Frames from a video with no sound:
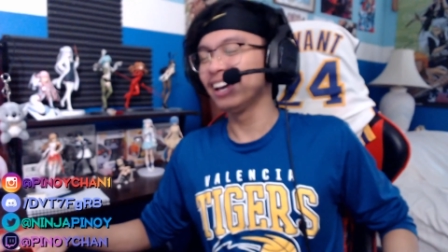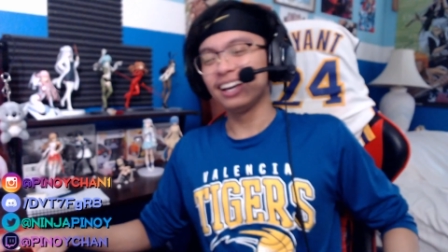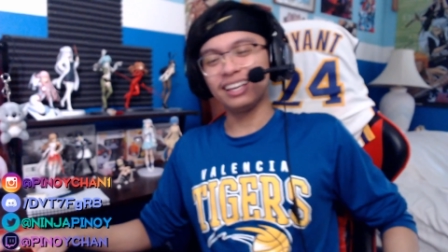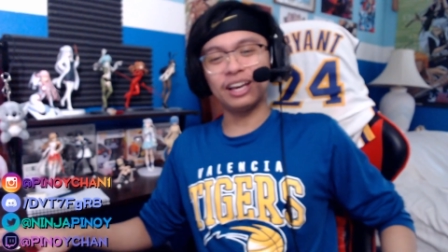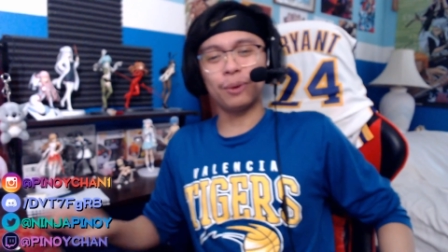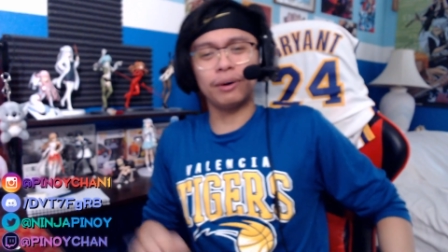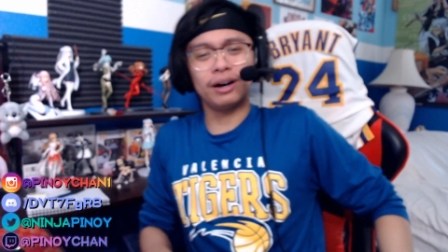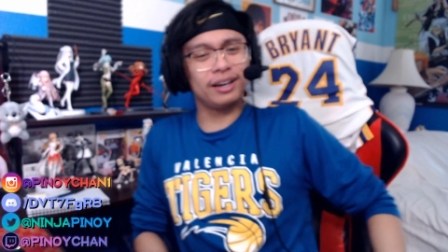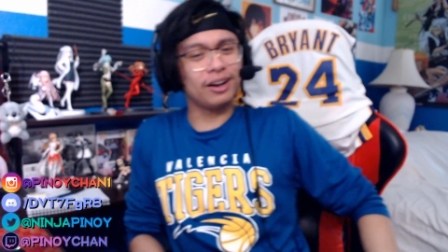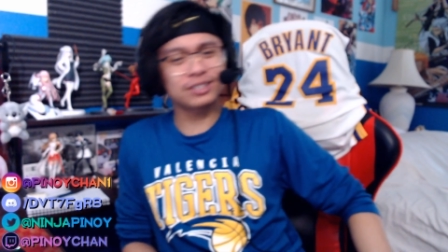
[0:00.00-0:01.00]
Yeah,
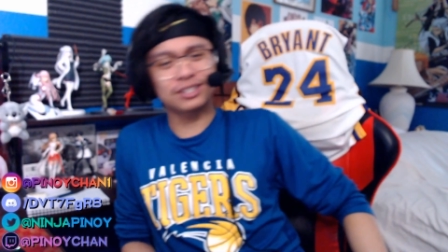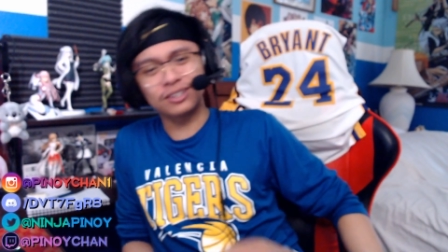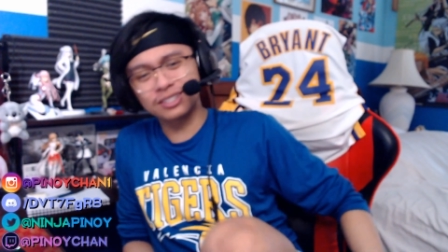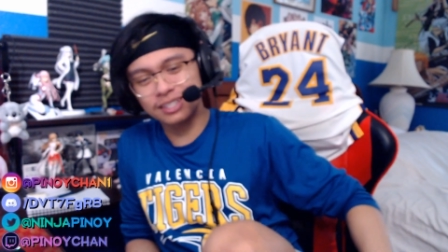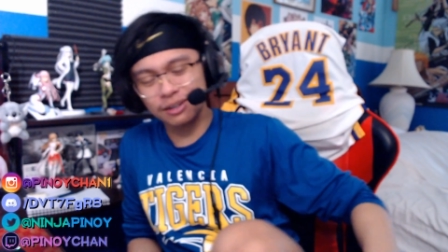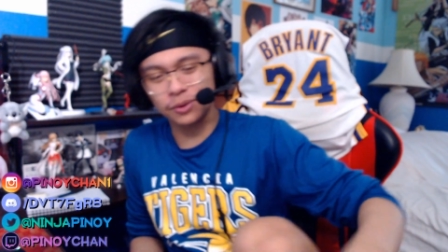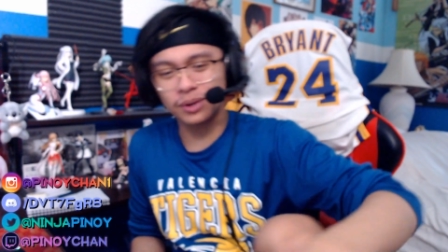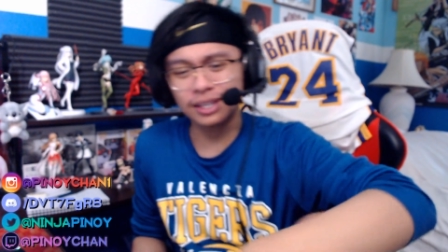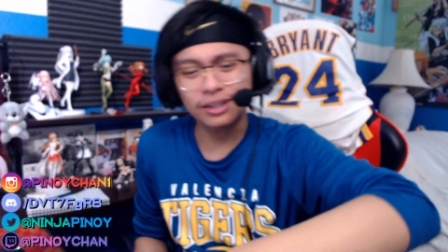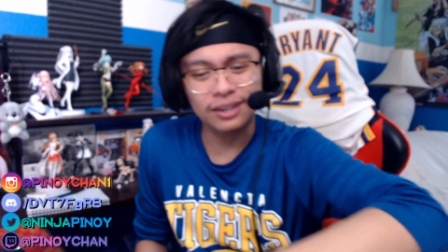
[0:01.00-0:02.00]
but in all seriousness, everyone,
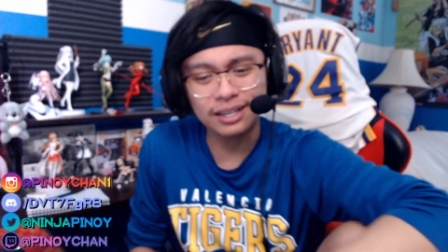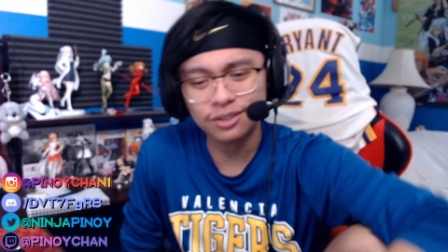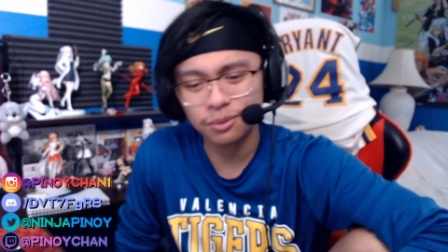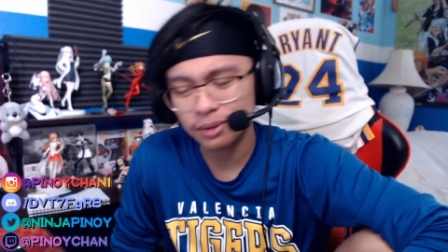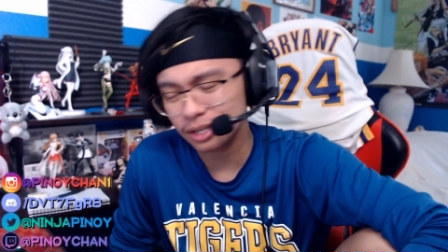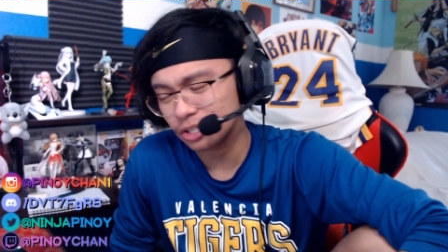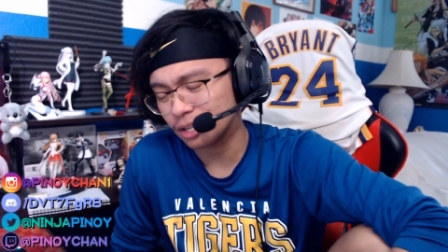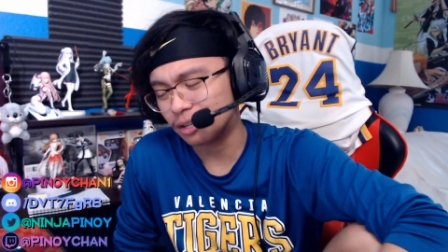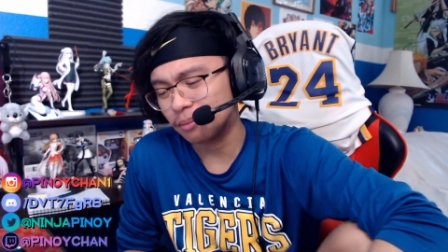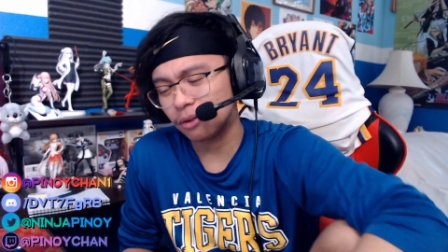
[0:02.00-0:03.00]
thank you guys so much.
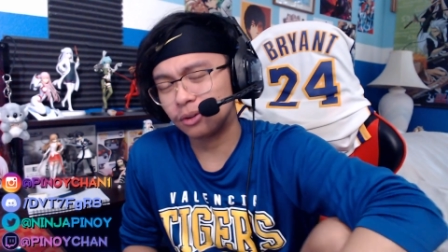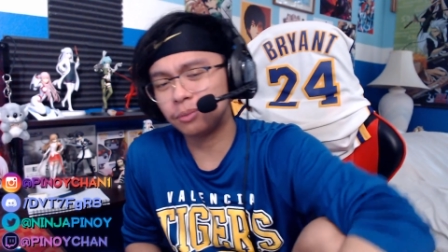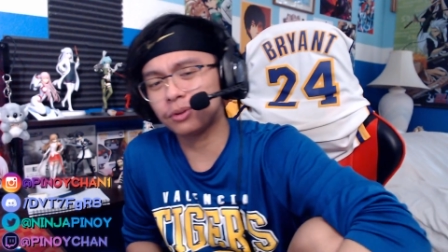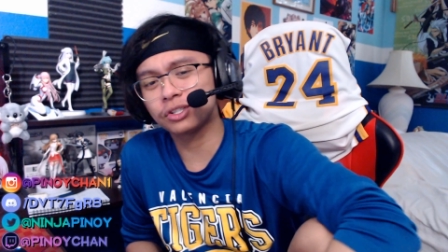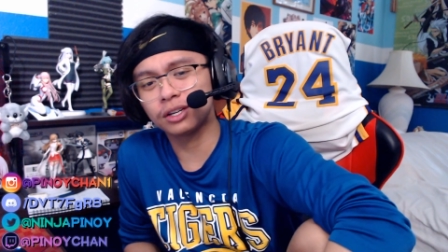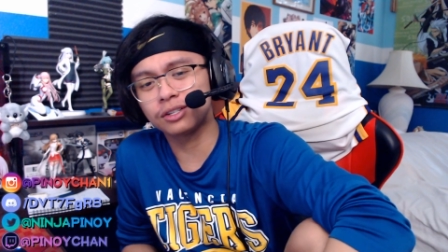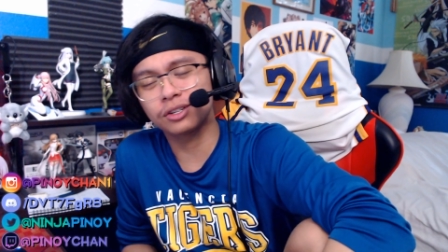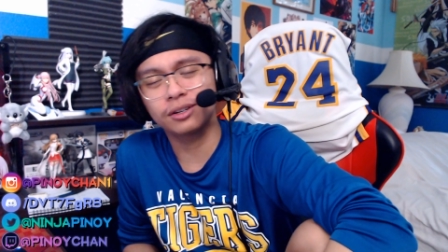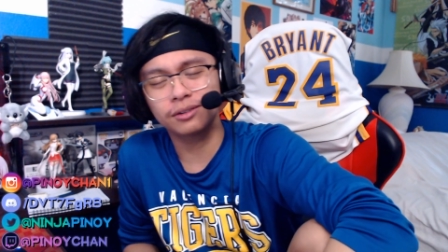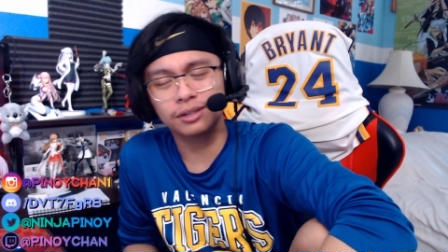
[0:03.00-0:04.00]
I really appreciate
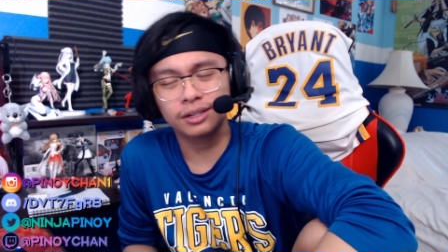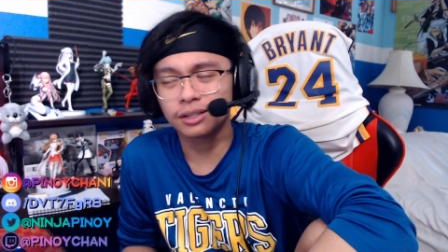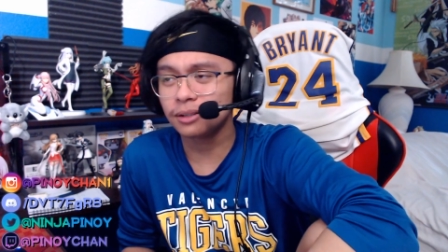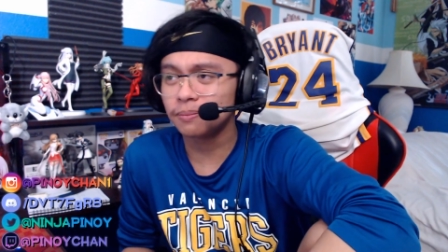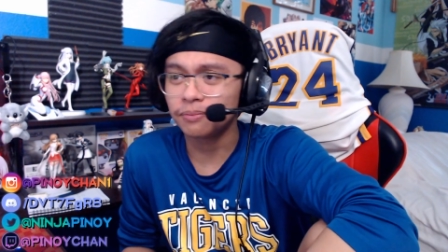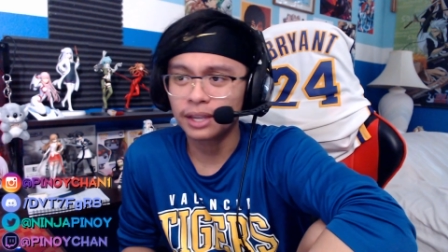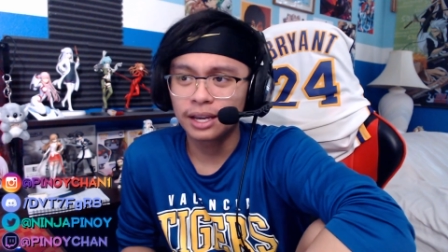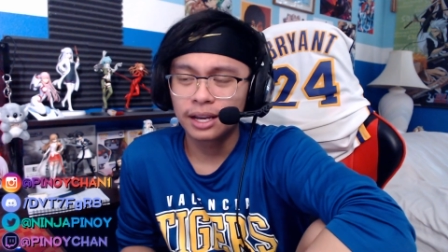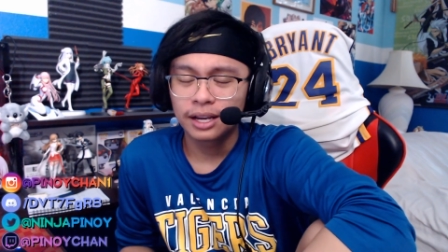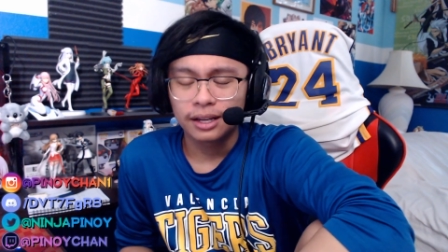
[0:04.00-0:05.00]
y'all
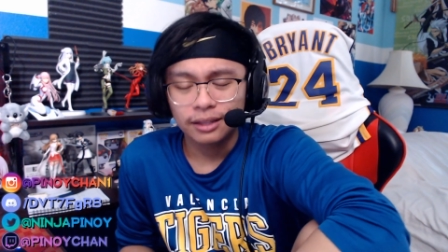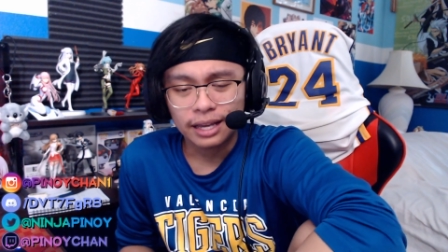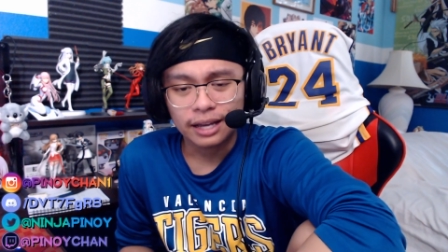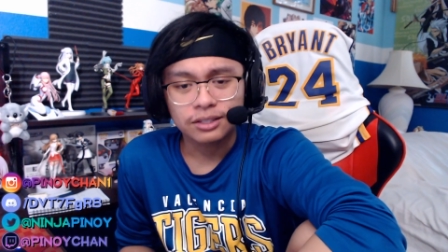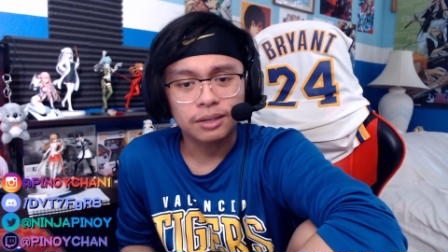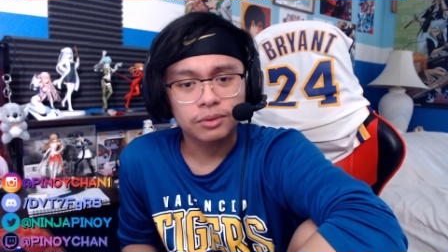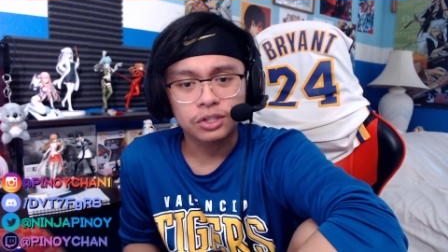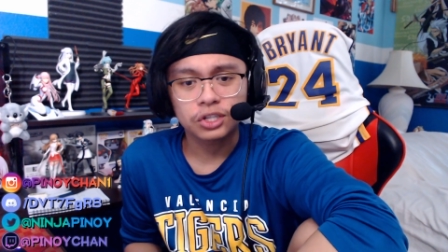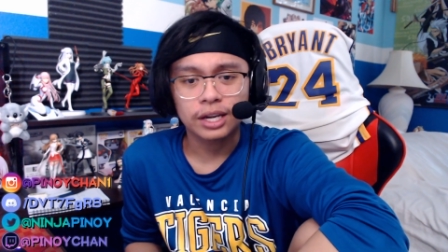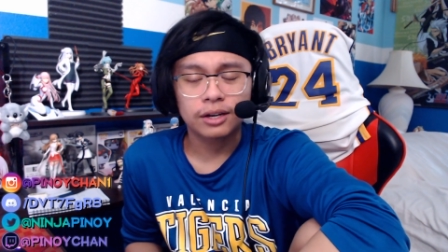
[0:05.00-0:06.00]
that has subbed to
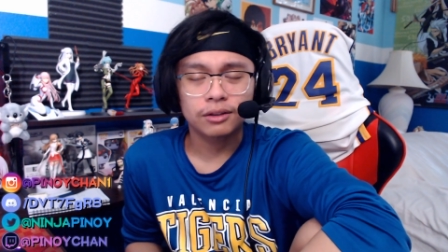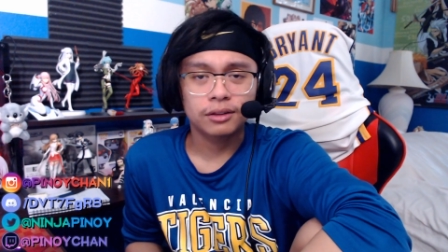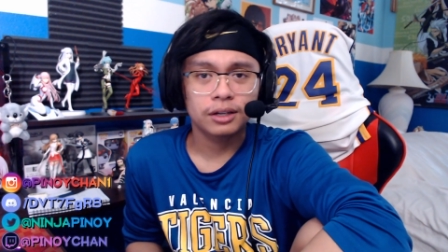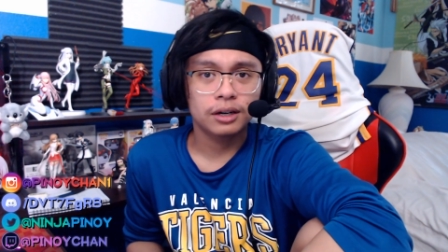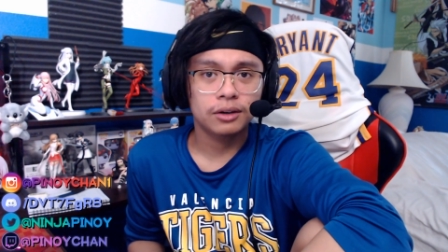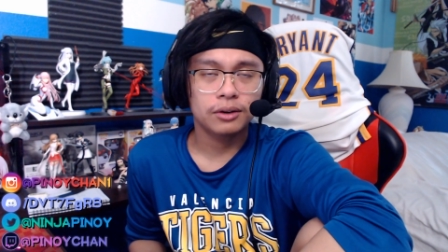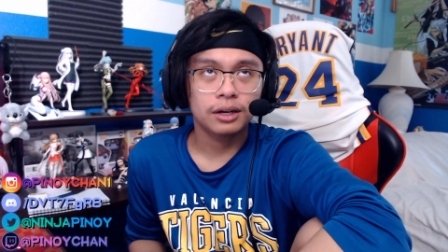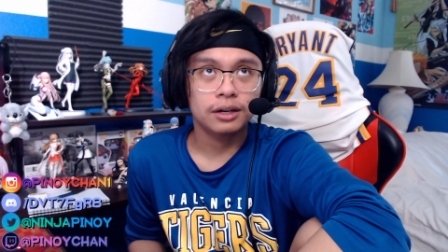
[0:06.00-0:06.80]
this channel. You know,